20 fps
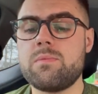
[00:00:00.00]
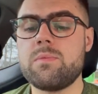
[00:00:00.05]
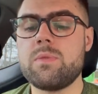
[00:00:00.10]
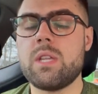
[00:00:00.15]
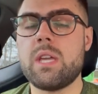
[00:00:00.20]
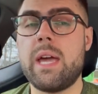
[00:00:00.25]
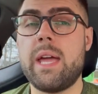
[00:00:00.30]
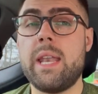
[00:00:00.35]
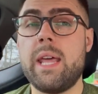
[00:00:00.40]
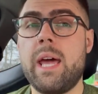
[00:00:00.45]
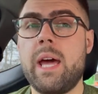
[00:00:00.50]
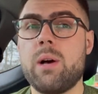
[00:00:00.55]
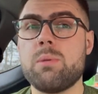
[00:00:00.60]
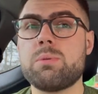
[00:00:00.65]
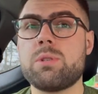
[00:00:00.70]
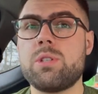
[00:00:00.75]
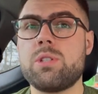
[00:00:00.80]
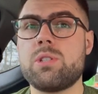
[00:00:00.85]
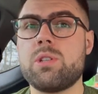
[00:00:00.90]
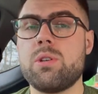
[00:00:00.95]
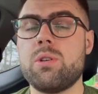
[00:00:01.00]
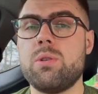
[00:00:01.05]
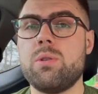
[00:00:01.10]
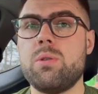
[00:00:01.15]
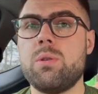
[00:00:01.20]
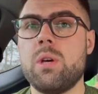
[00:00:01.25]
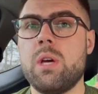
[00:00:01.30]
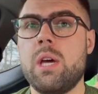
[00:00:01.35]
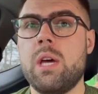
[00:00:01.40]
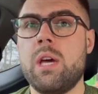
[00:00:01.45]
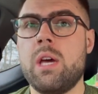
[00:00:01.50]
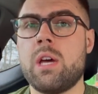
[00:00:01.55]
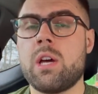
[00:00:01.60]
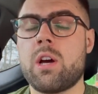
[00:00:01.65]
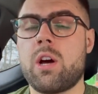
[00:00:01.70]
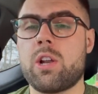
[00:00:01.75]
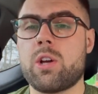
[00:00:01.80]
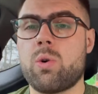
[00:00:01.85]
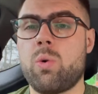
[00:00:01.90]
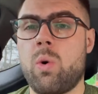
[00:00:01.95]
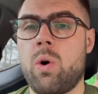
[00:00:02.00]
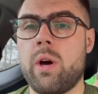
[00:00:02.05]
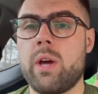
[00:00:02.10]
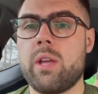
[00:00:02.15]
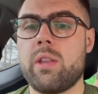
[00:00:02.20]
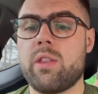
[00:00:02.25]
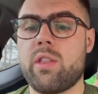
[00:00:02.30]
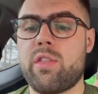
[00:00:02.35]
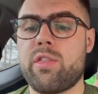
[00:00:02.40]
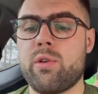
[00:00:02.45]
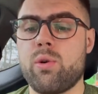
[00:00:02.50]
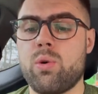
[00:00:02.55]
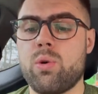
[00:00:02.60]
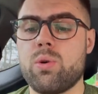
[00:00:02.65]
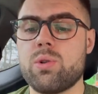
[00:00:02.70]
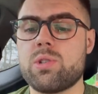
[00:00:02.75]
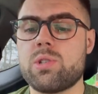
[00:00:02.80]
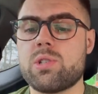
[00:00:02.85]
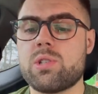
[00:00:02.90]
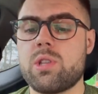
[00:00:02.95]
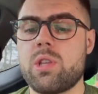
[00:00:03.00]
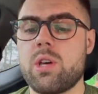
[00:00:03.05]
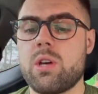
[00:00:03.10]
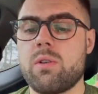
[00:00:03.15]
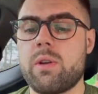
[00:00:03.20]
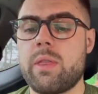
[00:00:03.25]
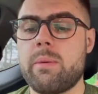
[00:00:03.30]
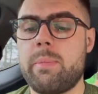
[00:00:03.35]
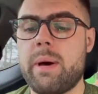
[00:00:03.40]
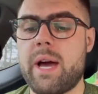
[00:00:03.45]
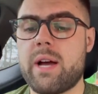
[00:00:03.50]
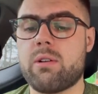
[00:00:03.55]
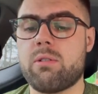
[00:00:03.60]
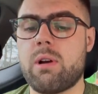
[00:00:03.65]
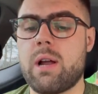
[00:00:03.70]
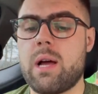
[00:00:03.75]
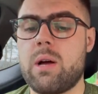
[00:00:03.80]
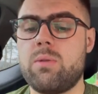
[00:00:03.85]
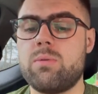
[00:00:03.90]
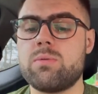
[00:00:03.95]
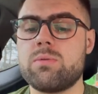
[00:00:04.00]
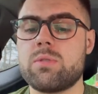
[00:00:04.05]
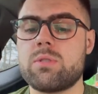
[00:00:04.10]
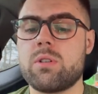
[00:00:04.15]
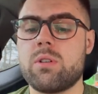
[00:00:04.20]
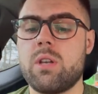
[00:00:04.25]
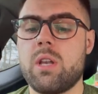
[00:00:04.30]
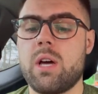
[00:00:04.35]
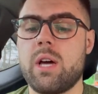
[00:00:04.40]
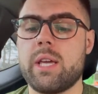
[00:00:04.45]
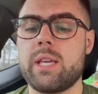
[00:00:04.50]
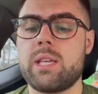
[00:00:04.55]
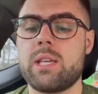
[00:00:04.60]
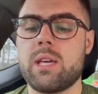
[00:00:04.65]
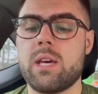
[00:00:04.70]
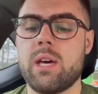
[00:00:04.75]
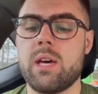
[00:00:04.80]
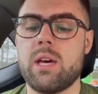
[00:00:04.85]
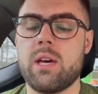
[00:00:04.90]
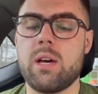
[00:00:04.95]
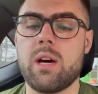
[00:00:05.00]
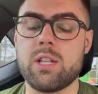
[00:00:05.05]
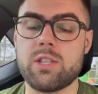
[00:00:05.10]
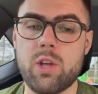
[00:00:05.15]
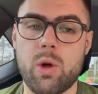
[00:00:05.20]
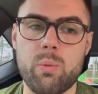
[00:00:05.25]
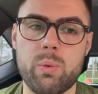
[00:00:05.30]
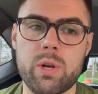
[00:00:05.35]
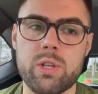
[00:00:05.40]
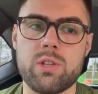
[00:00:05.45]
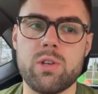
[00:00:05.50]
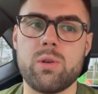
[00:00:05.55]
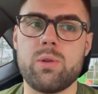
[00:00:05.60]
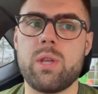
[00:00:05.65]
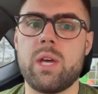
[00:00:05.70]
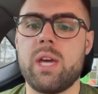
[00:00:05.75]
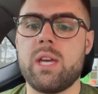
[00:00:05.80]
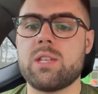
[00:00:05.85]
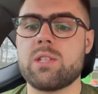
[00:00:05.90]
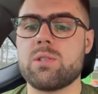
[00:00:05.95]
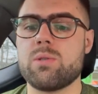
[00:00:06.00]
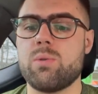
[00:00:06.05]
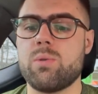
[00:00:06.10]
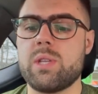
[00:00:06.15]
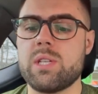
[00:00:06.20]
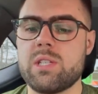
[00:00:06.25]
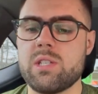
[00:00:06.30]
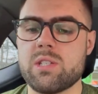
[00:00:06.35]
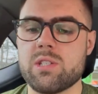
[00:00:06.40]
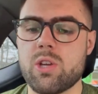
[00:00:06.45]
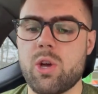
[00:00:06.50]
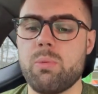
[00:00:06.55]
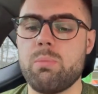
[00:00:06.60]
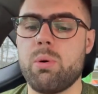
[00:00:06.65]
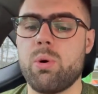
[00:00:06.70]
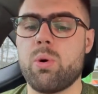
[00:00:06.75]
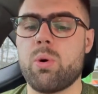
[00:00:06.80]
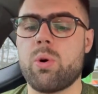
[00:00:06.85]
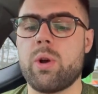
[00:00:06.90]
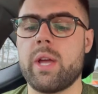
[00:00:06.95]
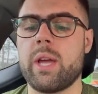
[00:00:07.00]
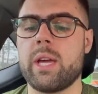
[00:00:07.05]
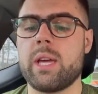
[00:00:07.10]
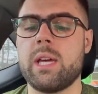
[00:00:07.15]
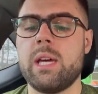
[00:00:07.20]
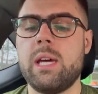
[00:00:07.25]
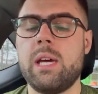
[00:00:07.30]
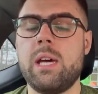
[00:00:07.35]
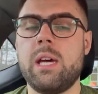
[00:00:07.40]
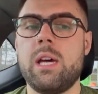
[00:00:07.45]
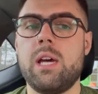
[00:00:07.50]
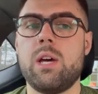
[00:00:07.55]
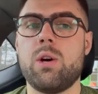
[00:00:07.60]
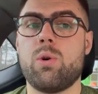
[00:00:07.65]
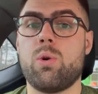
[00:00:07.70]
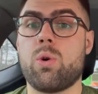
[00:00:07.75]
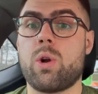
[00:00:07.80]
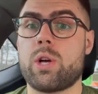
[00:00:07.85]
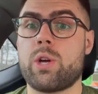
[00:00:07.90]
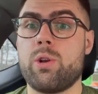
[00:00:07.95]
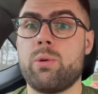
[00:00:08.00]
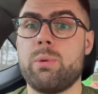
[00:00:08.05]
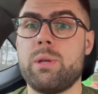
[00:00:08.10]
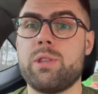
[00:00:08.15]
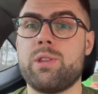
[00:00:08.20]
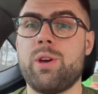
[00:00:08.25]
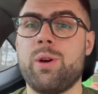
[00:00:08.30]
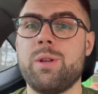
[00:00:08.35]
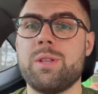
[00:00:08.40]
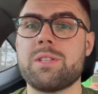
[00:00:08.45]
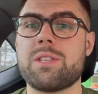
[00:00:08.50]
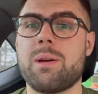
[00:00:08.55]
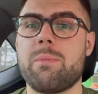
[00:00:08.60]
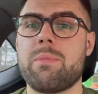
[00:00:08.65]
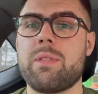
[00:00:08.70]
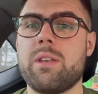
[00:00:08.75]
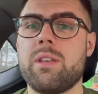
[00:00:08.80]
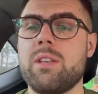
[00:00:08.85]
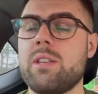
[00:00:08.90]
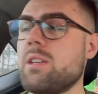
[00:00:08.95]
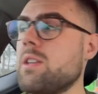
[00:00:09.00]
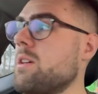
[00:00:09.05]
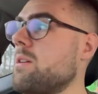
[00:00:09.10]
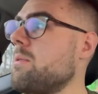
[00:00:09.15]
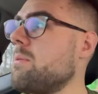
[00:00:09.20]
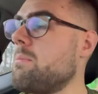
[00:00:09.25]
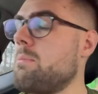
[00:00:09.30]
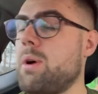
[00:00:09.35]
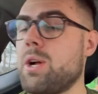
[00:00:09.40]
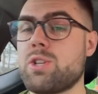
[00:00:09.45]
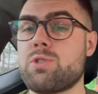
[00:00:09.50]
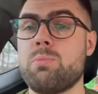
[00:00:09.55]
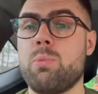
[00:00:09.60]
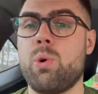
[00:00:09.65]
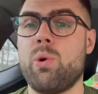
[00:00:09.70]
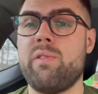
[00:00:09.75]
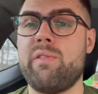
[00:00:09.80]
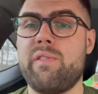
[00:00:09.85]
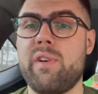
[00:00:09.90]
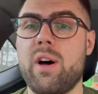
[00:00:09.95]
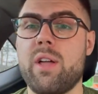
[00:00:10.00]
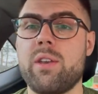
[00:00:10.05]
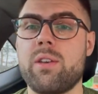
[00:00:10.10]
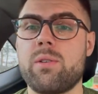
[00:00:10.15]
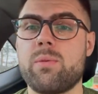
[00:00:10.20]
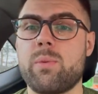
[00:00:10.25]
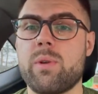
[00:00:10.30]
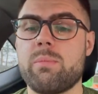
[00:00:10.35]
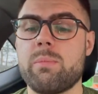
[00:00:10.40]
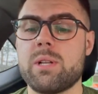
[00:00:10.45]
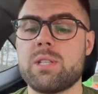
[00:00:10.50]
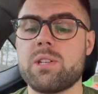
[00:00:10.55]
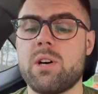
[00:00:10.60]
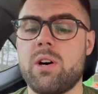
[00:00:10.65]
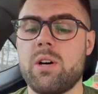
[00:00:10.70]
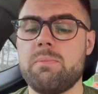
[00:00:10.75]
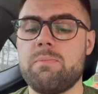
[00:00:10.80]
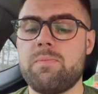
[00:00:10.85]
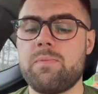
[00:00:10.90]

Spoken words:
and it helps you to kind of quieten the thoughts that are in the background, like I don't want to do this, or this is so boring, or I could have been doing something much more fun with my time.